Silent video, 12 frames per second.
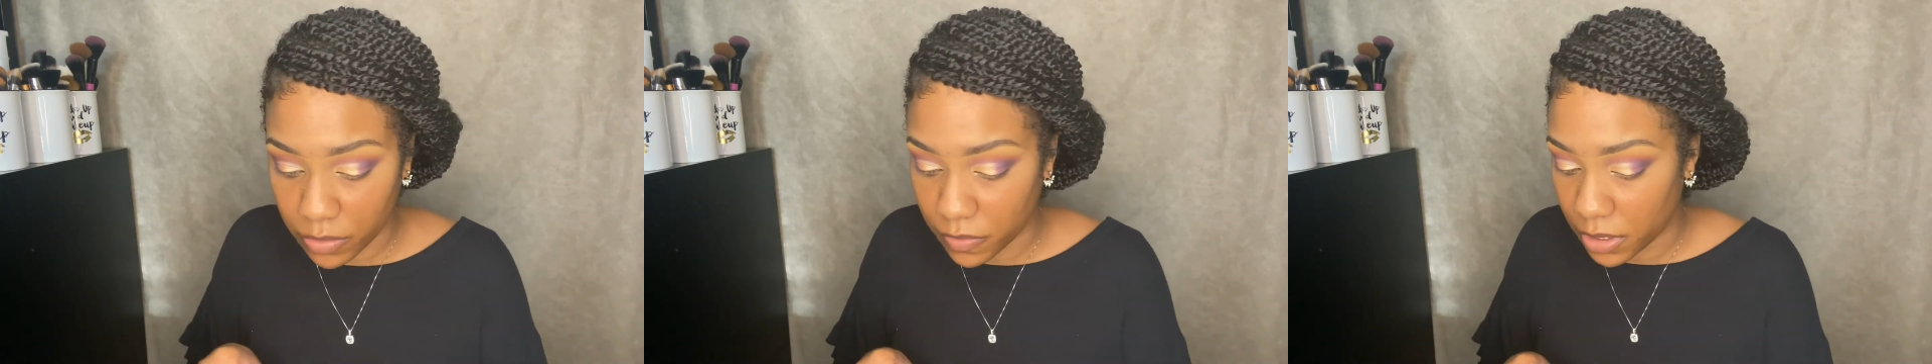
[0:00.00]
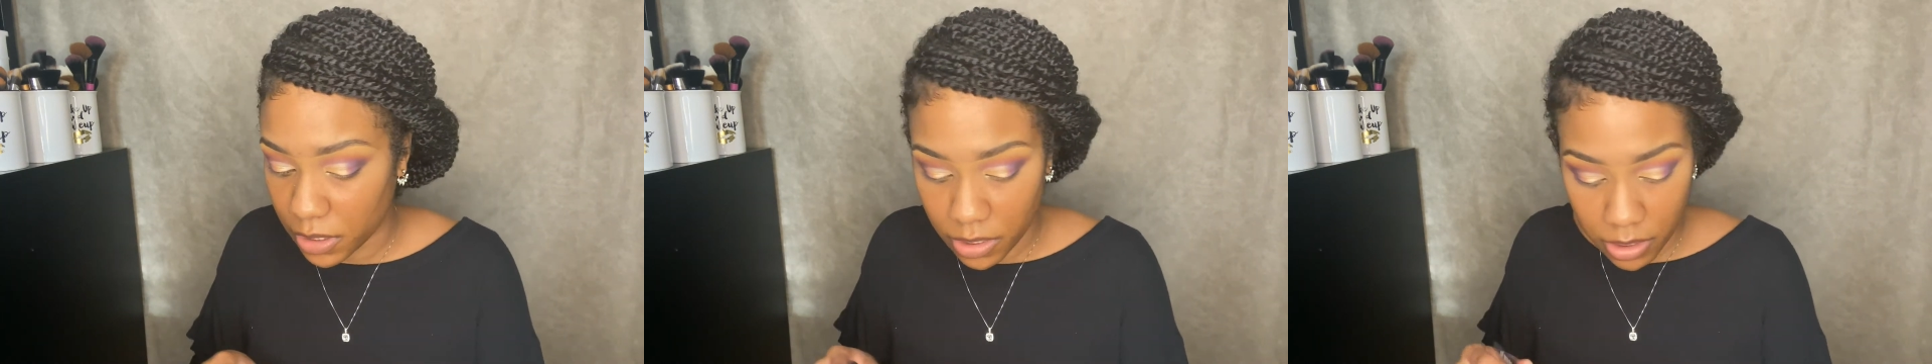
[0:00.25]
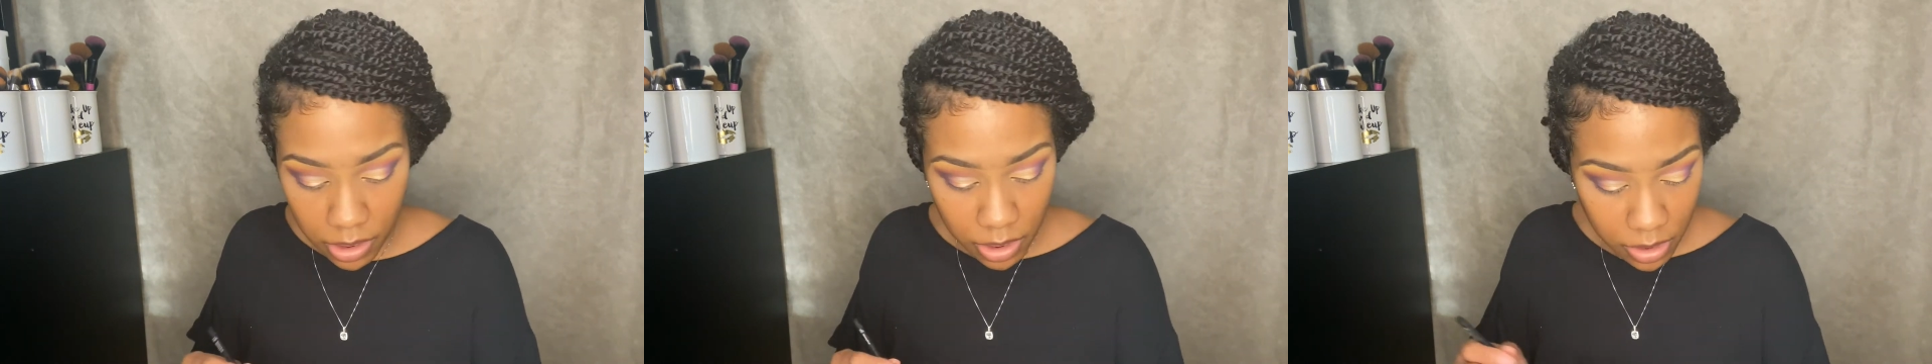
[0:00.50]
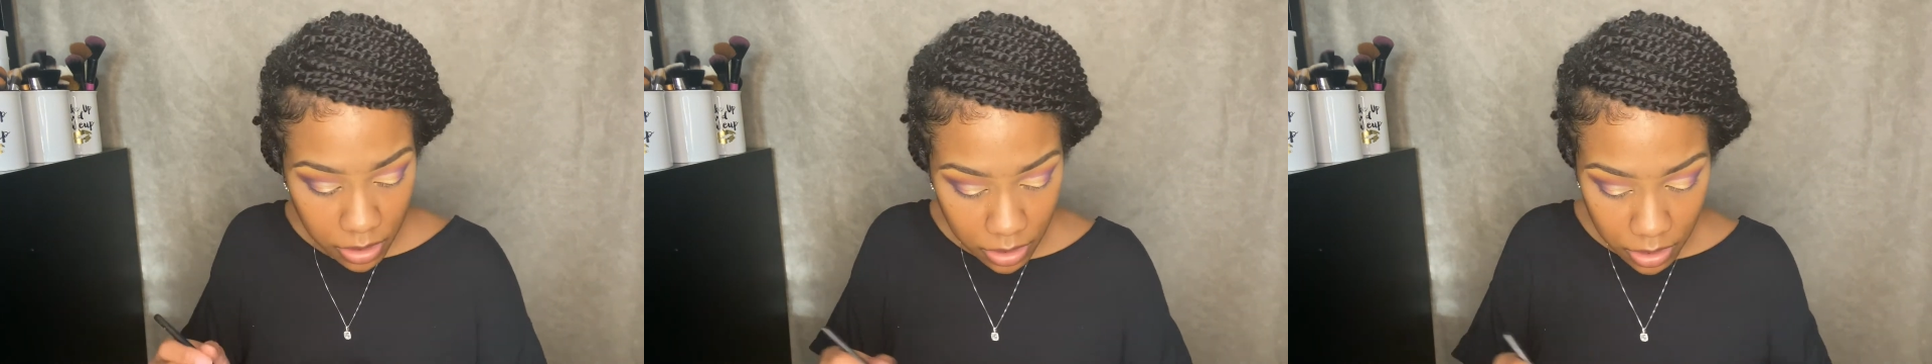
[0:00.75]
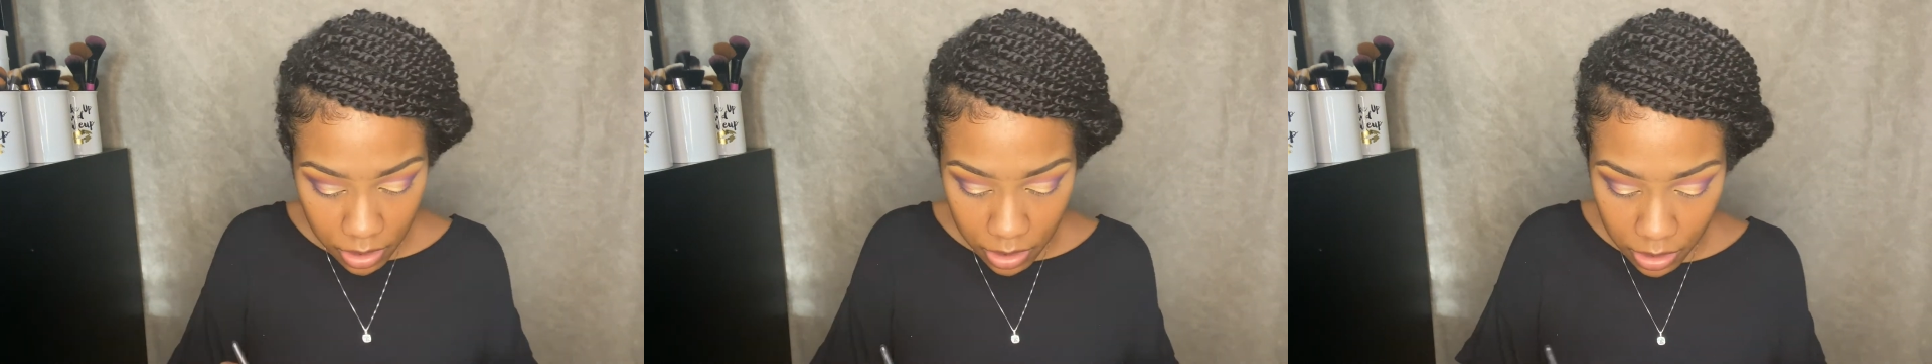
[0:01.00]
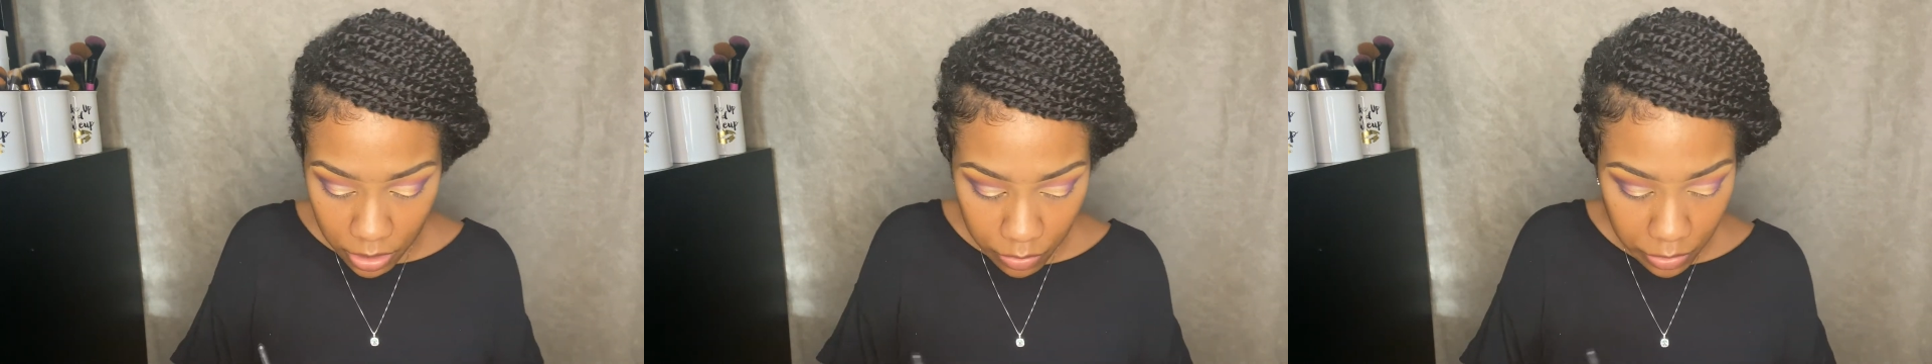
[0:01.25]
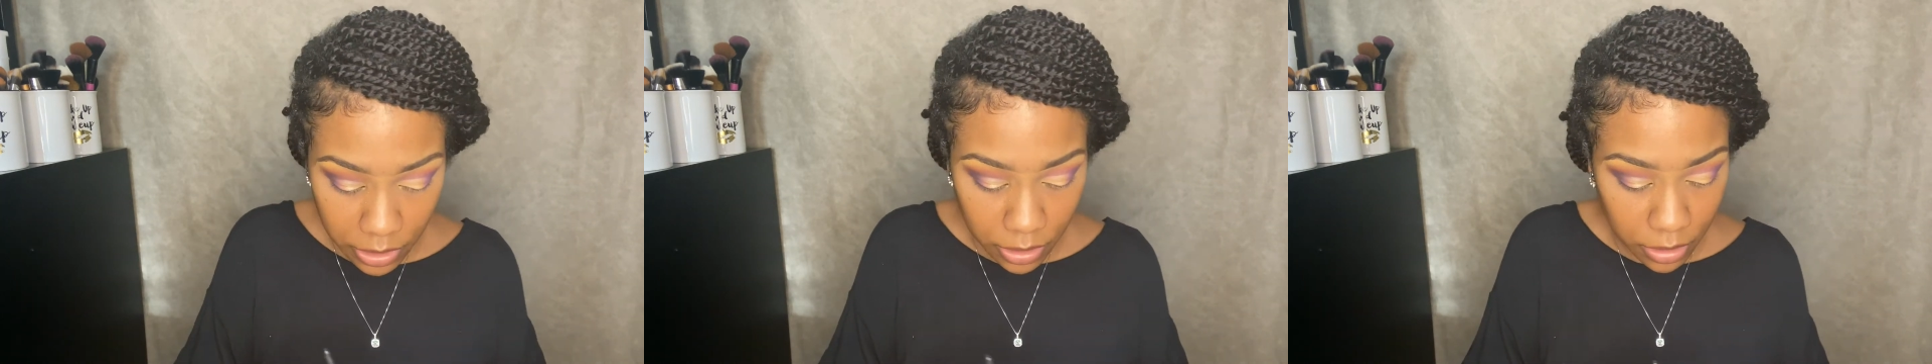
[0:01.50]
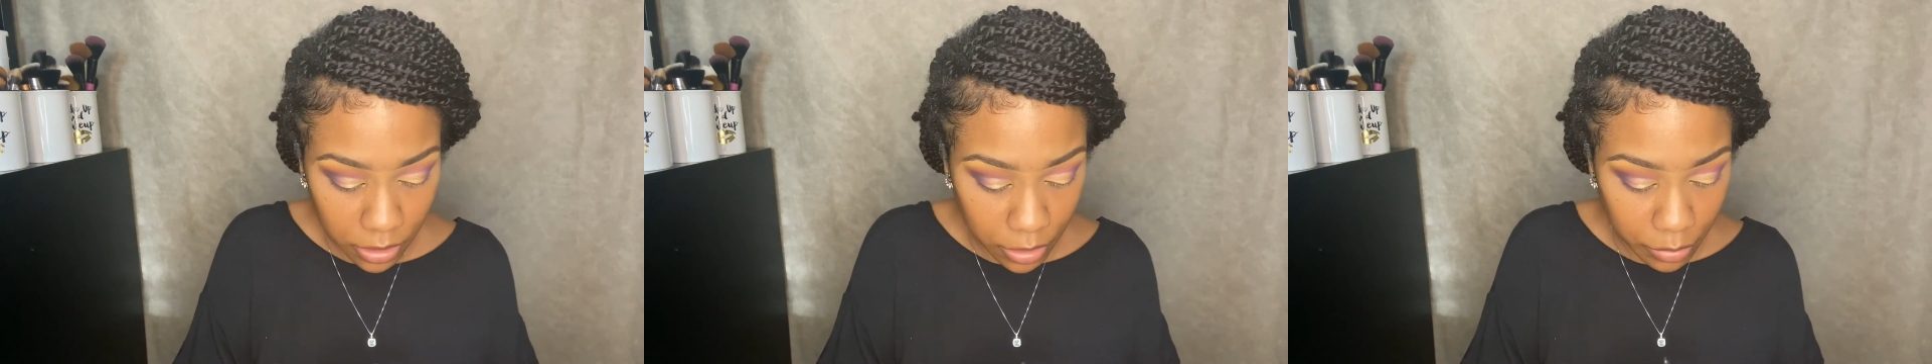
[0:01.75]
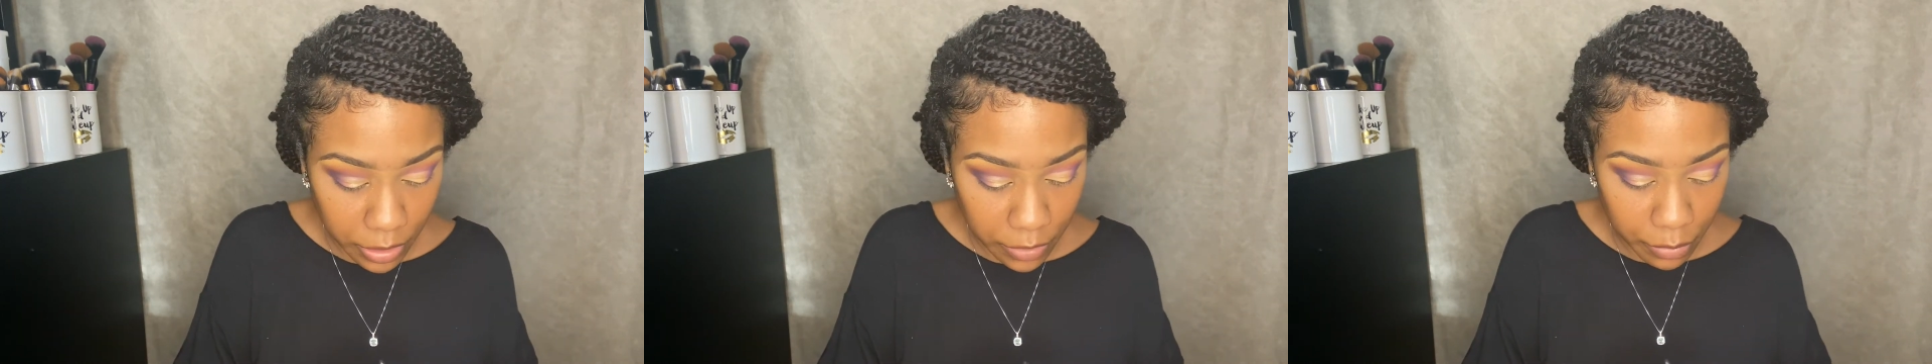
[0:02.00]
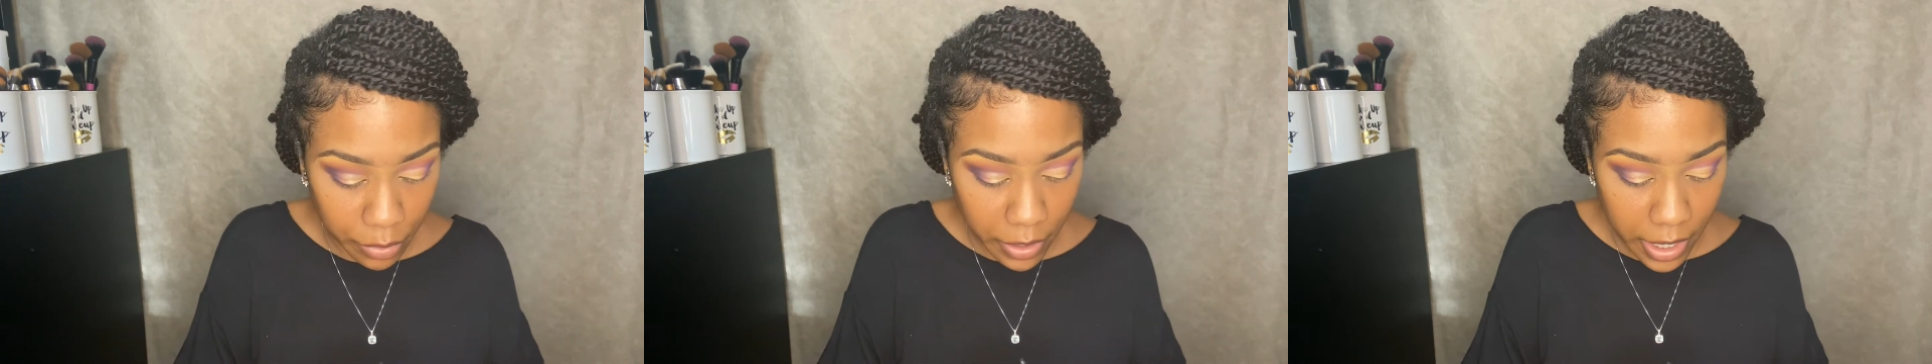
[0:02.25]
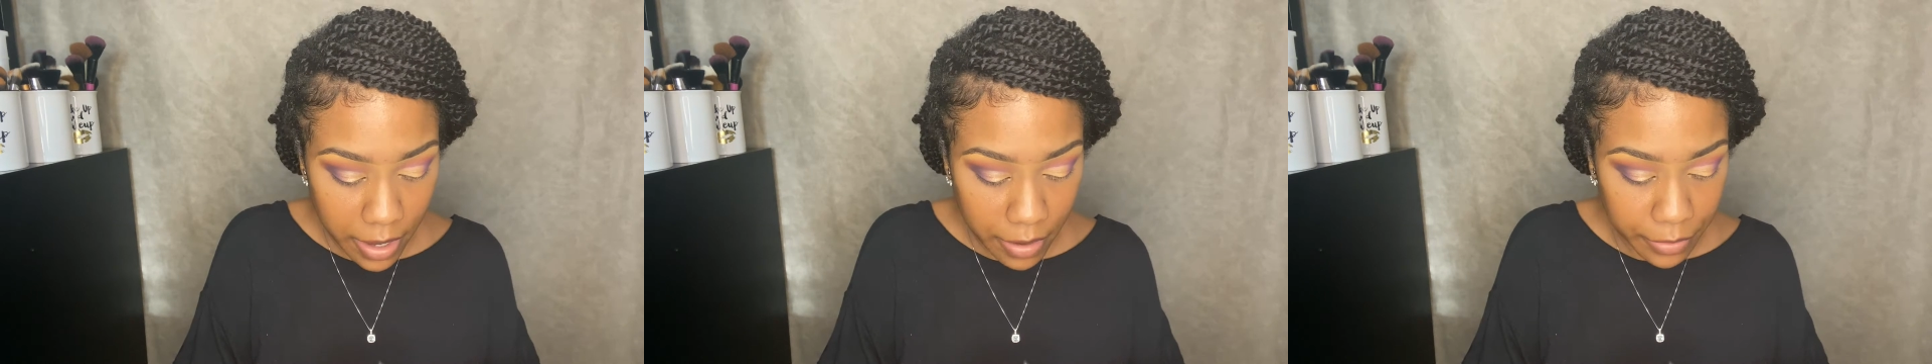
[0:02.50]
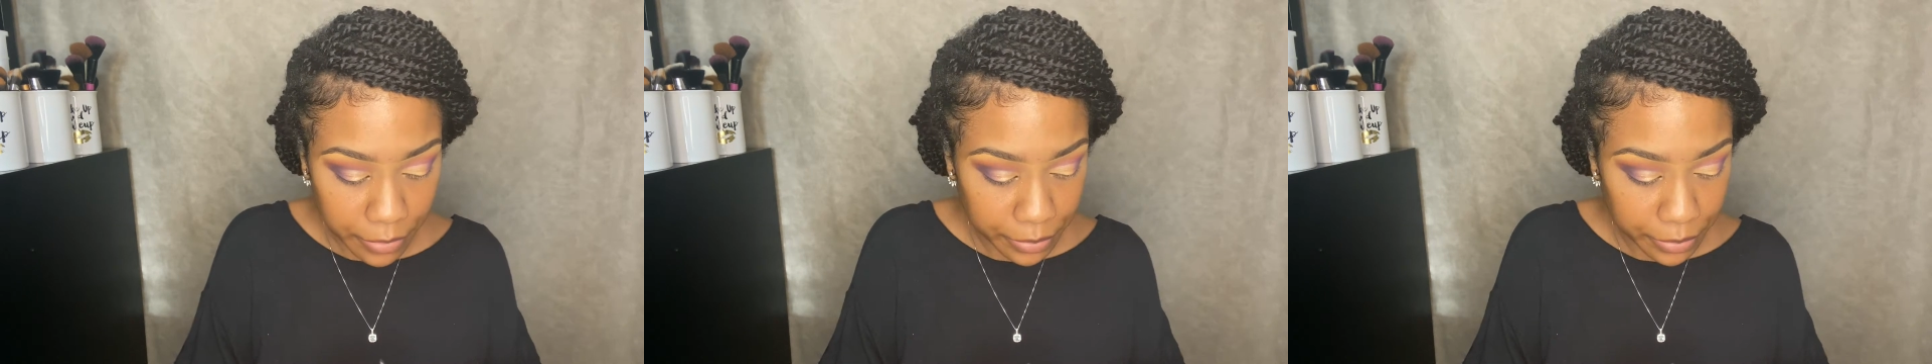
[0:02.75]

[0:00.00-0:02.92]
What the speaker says: these just a touch with a little bit of brown.